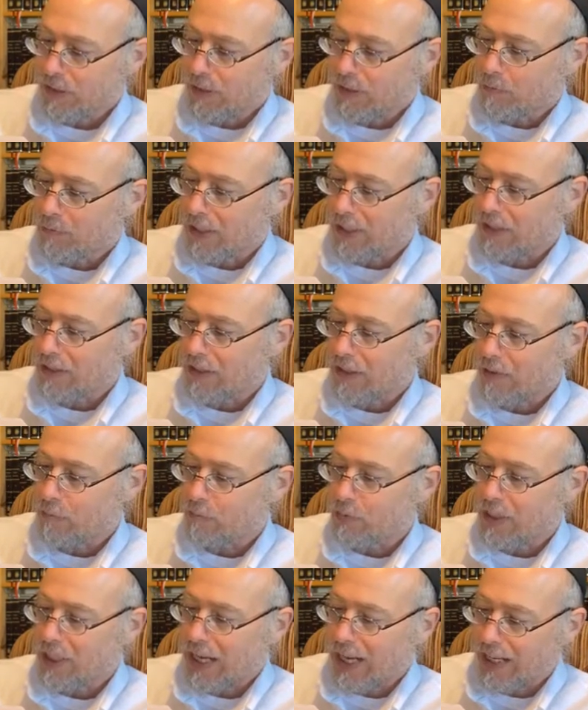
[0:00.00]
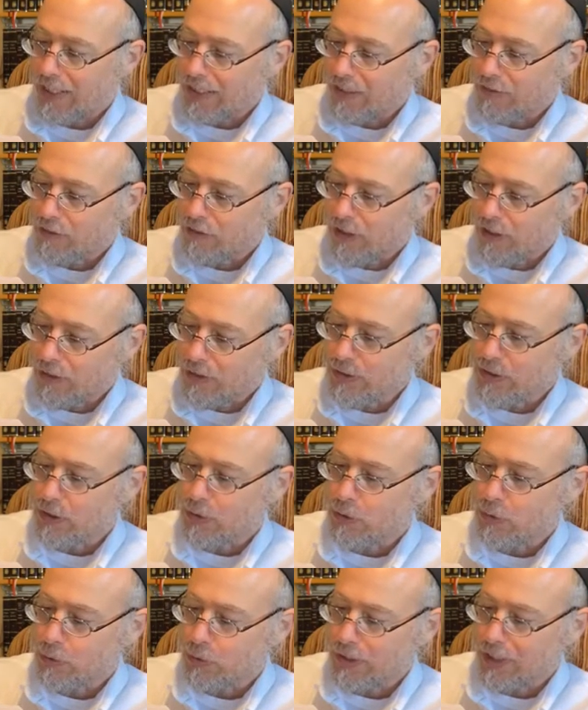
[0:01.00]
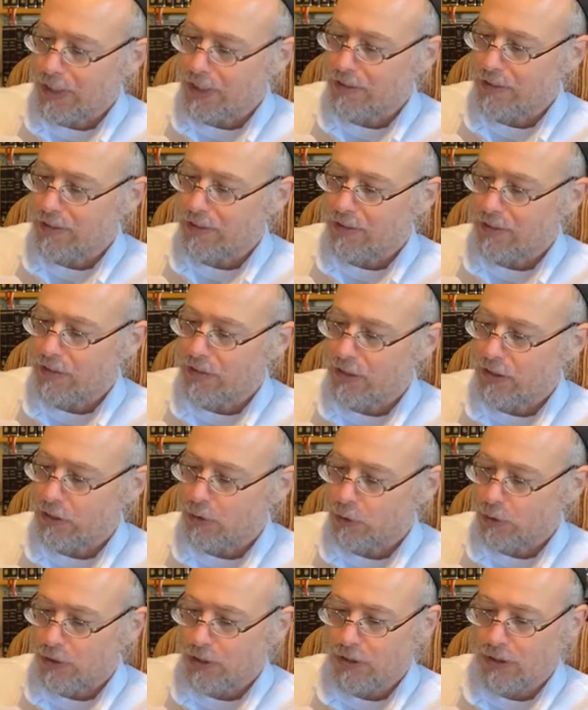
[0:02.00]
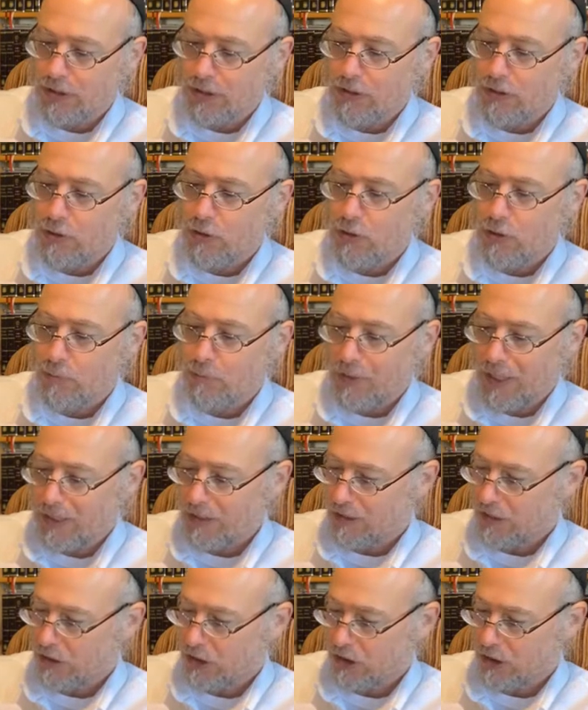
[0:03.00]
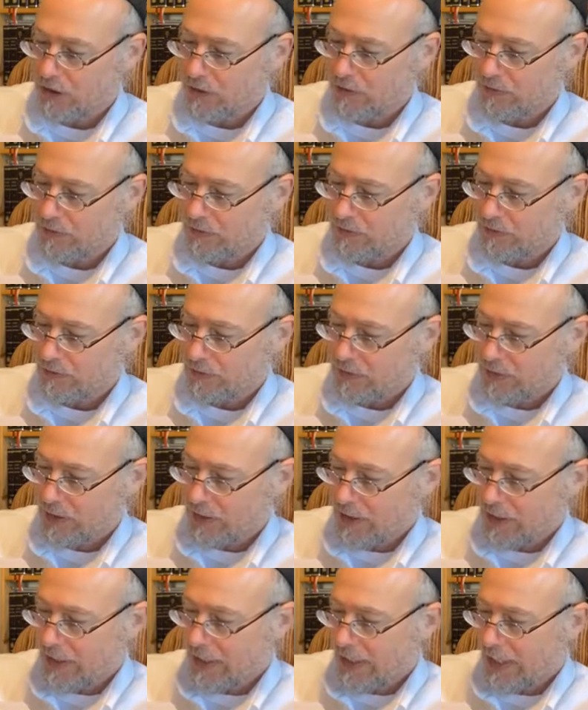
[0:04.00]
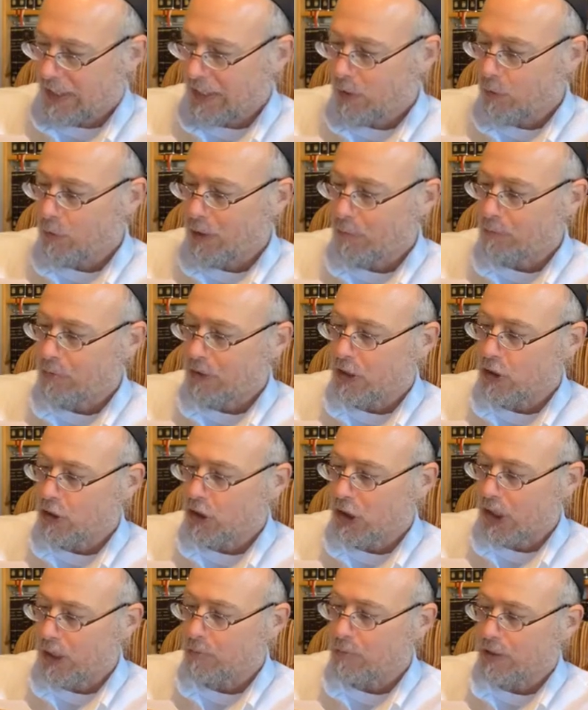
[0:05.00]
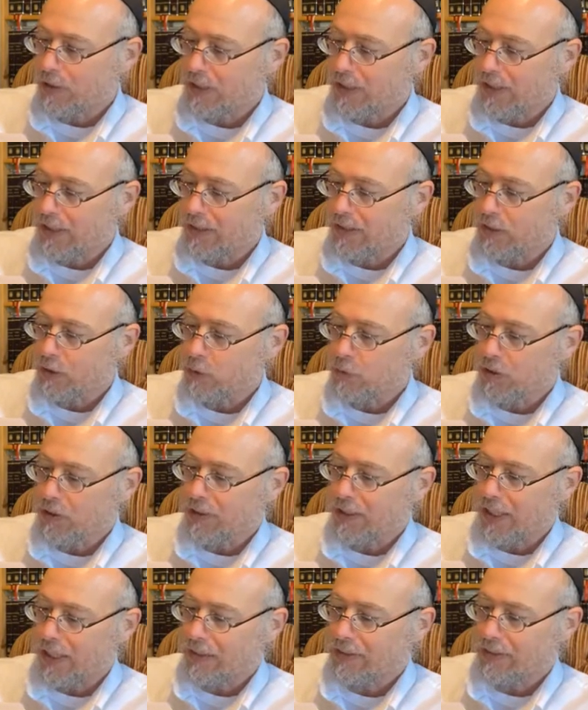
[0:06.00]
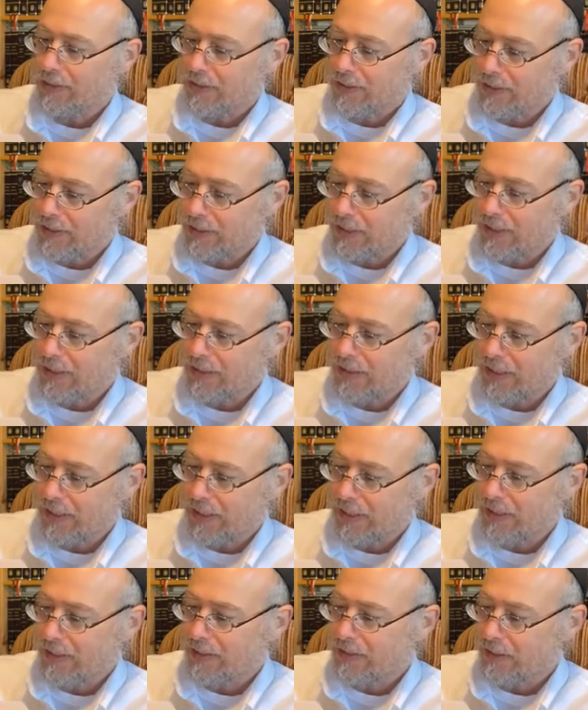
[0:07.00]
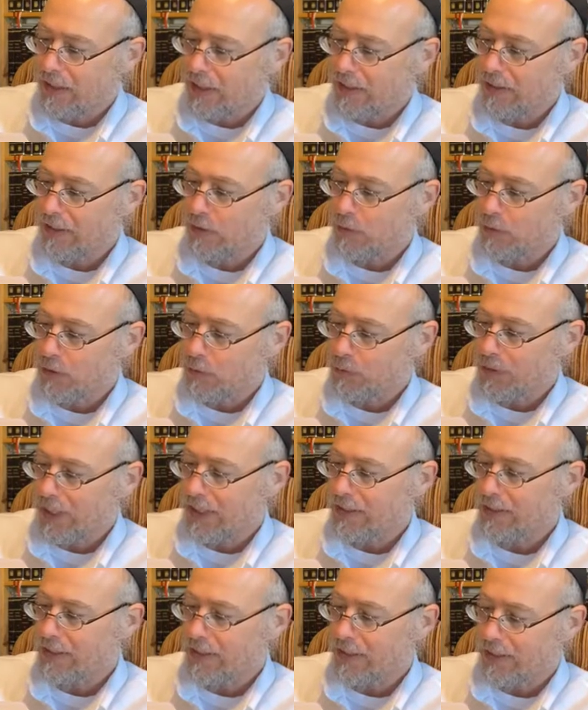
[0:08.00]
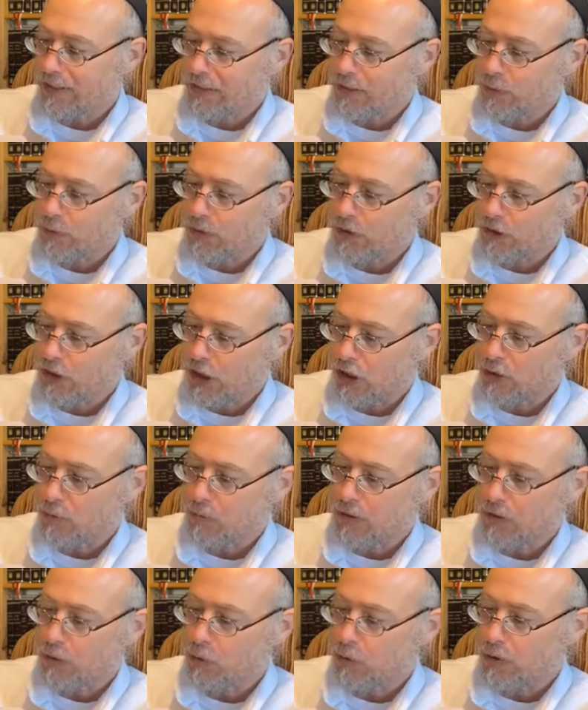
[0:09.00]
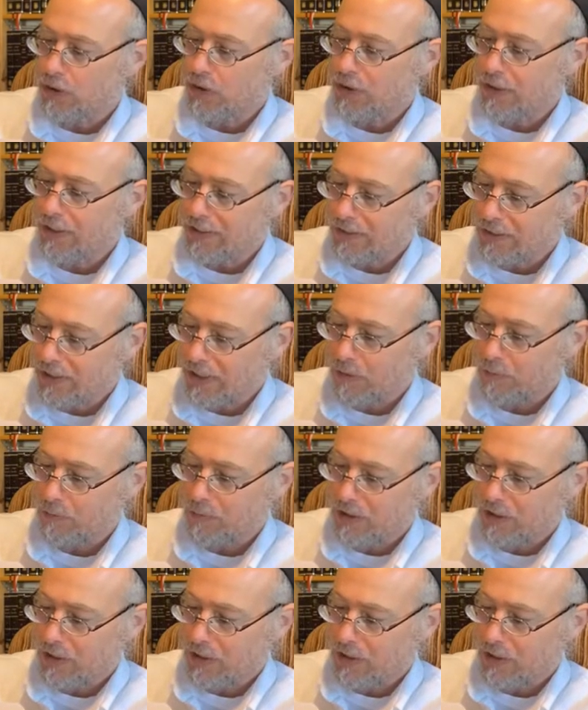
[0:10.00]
but, but I have also created the destroyer to demolish. Any weapon sharpened against you will not succeed, and any tongue that will rise against you in judgment you will condemn.